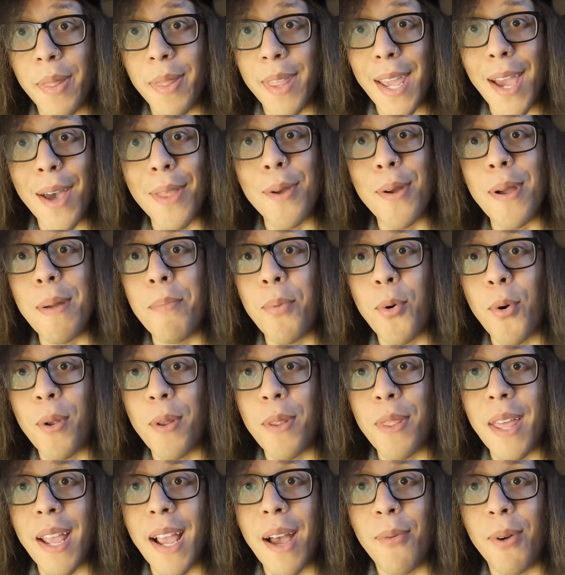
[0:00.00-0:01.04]
The other
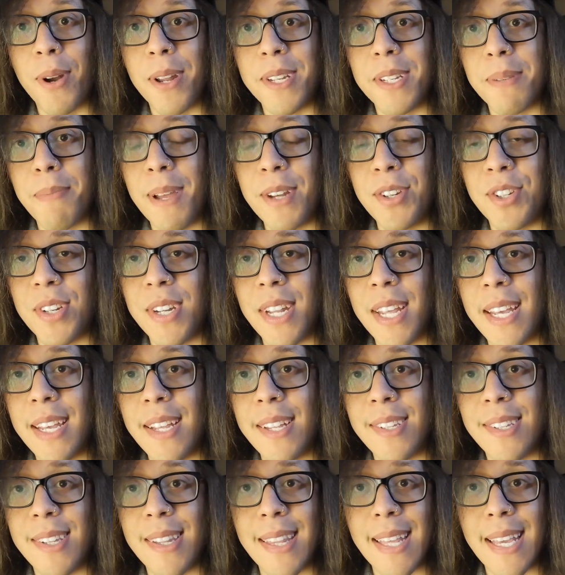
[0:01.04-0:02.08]
important thing I wanted to mention
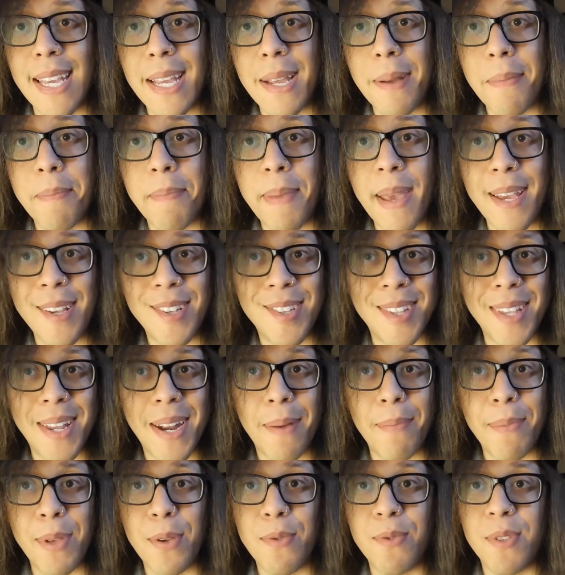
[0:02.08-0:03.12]
is the bass that
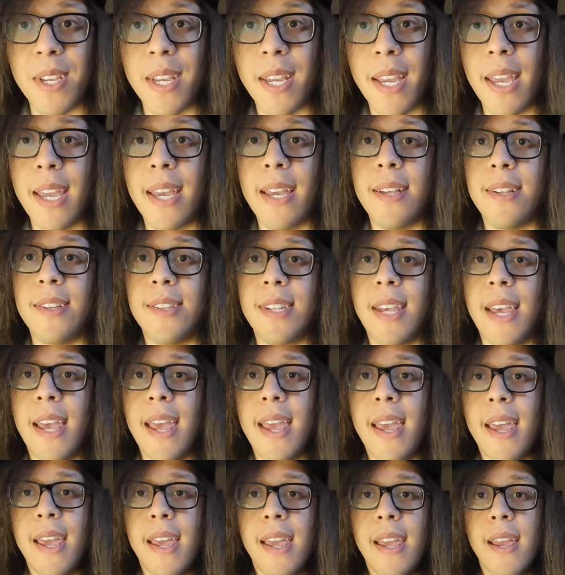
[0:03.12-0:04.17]
I'm using is
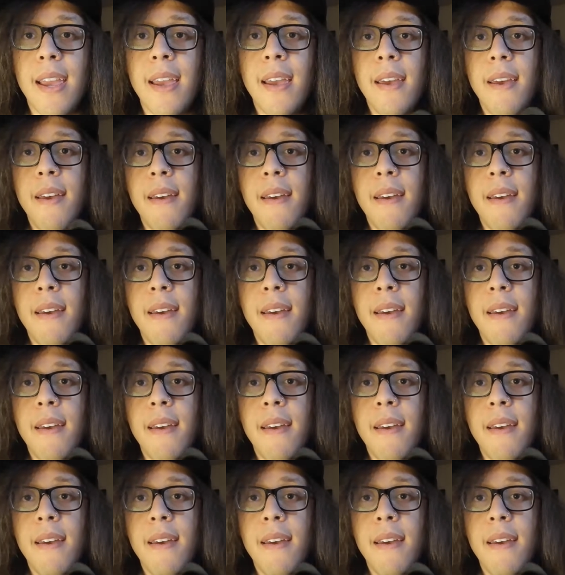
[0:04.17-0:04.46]
a